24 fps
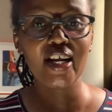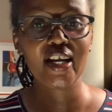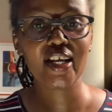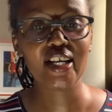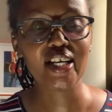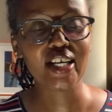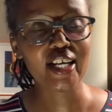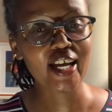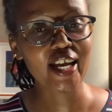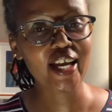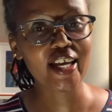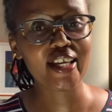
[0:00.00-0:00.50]
in
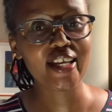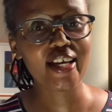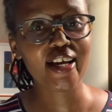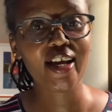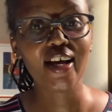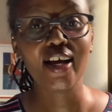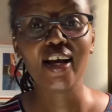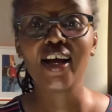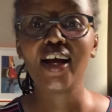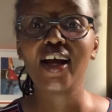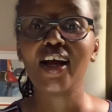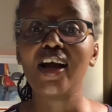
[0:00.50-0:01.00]
Kenya
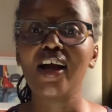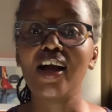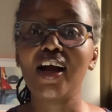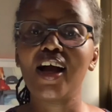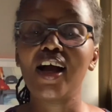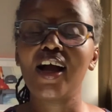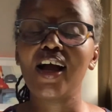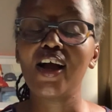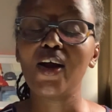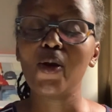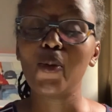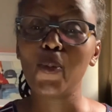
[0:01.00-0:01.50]

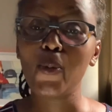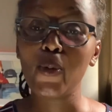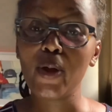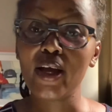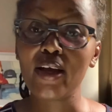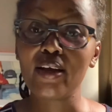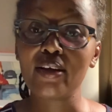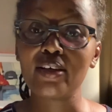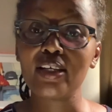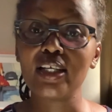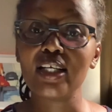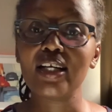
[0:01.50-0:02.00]

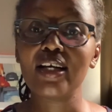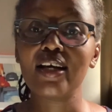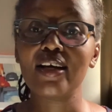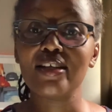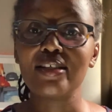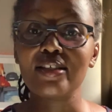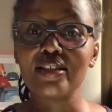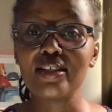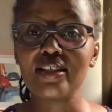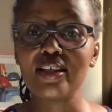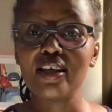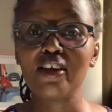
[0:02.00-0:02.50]
wearing a
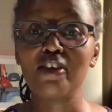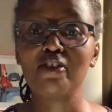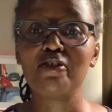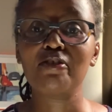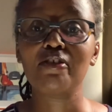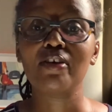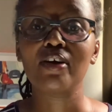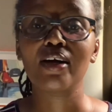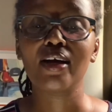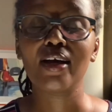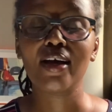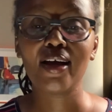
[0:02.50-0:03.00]
safe
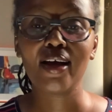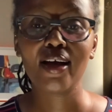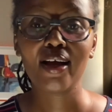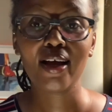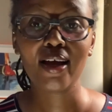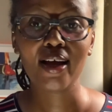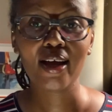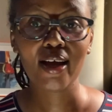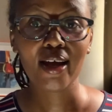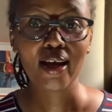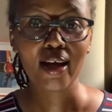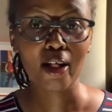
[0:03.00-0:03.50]

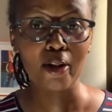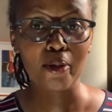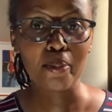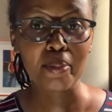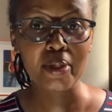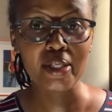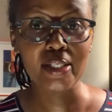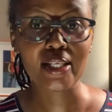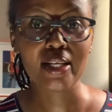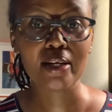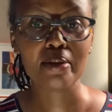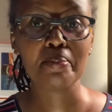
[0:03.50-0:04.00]
helmet
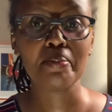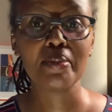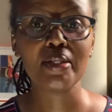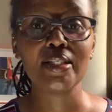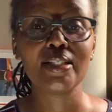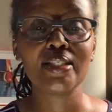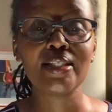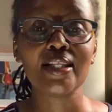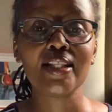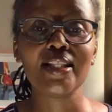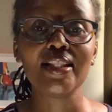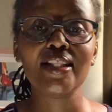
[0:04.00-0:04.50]
that meets
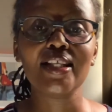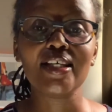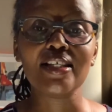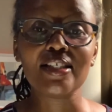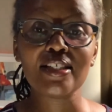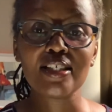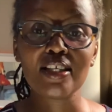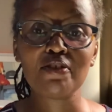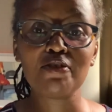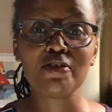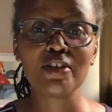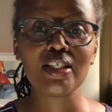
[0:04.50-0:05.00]
the
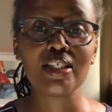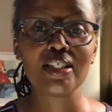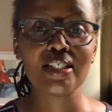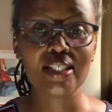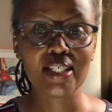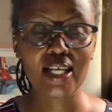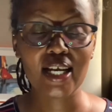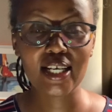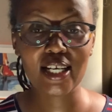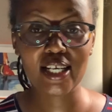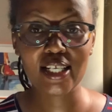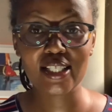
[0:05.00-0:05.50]
safety
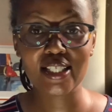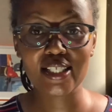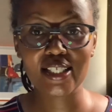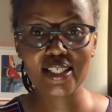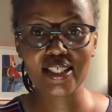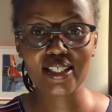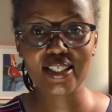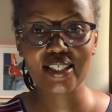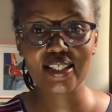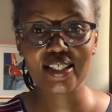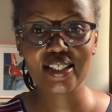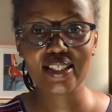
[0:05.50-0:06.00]
standards,
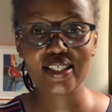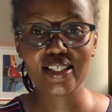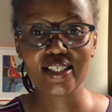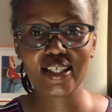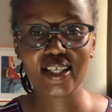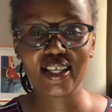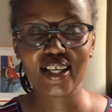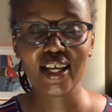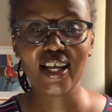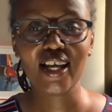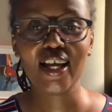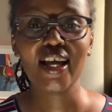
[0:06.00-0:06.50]

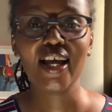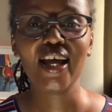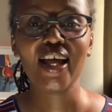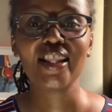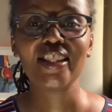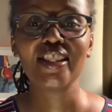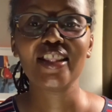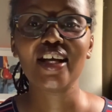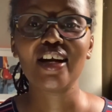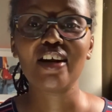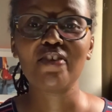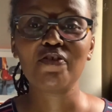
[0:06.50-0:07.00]

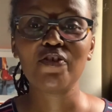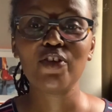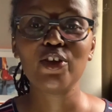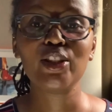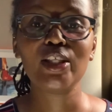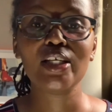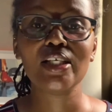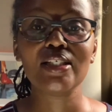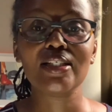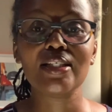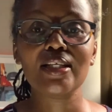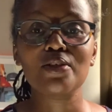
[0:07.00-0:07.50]
there are a few
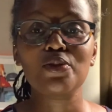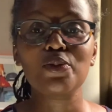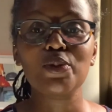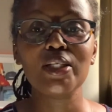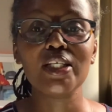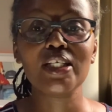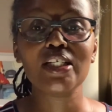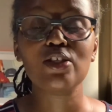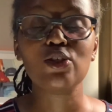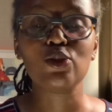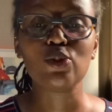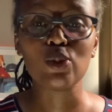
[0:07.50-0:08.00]
things that we
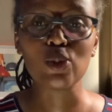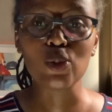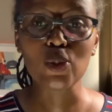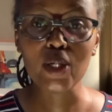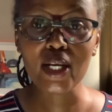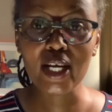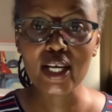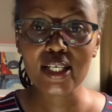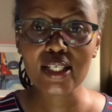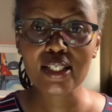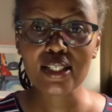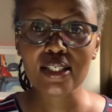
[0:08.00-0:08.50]
need to look
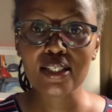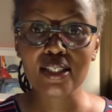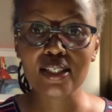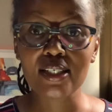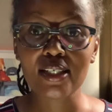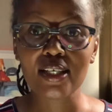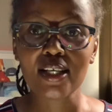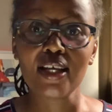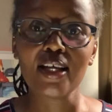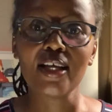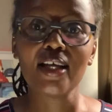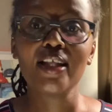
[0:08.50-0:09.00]
at,
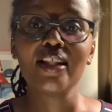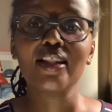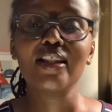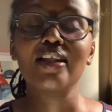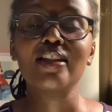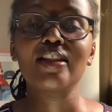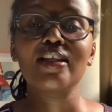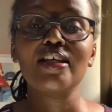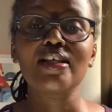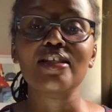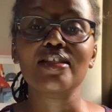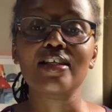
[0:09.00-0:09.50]
the
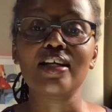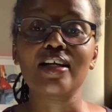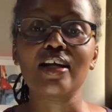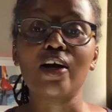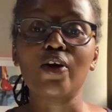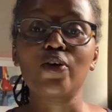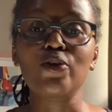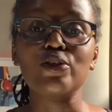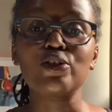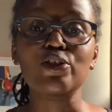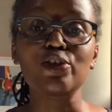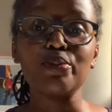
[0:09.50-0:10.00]
things that are
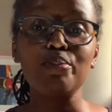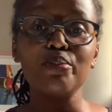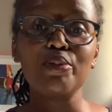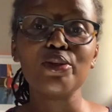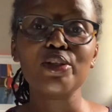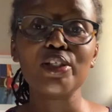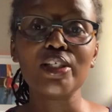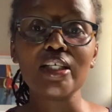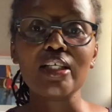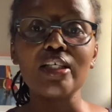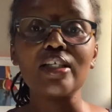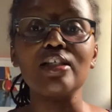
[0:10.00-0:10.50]

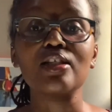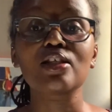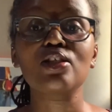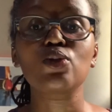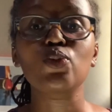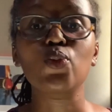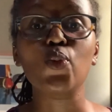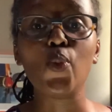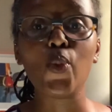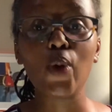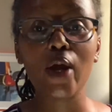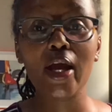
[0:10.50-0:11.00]
contributing to
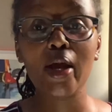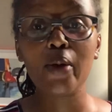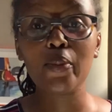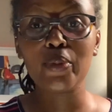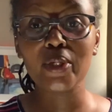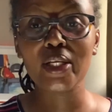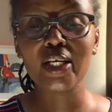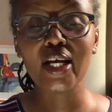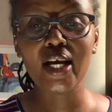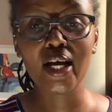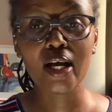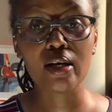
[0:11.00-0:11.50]
where we
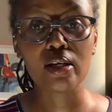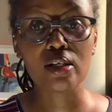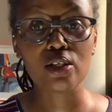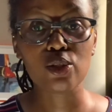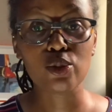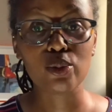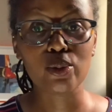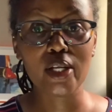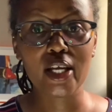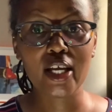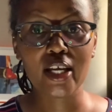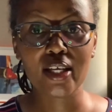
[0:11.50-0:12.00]
are
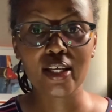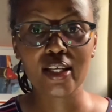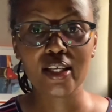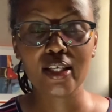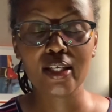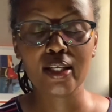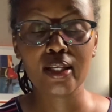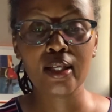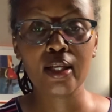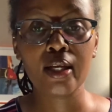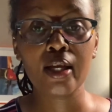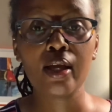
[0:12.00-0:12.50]
today.
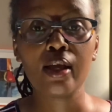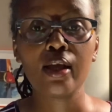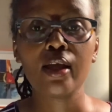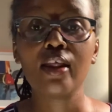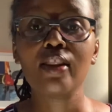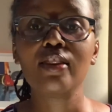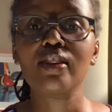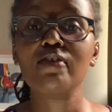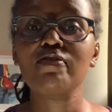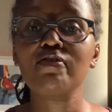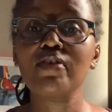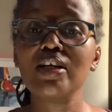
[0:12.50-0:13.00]

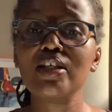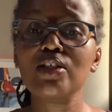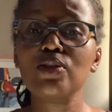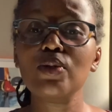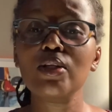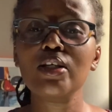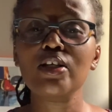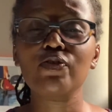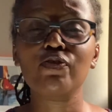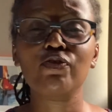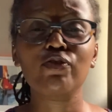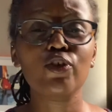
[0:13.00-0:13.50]
The first one,
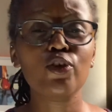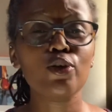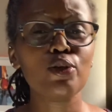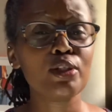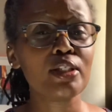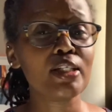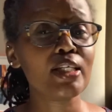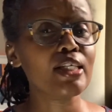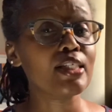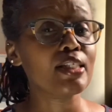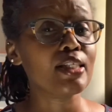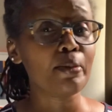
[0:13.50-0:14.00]
of course,
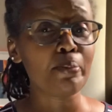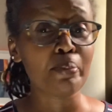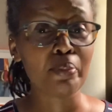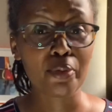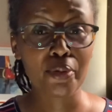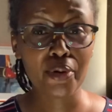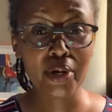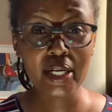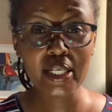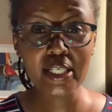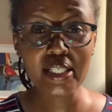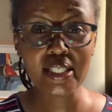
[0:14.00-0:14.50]
is the
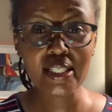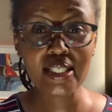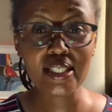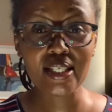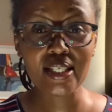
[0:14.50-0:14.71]
price.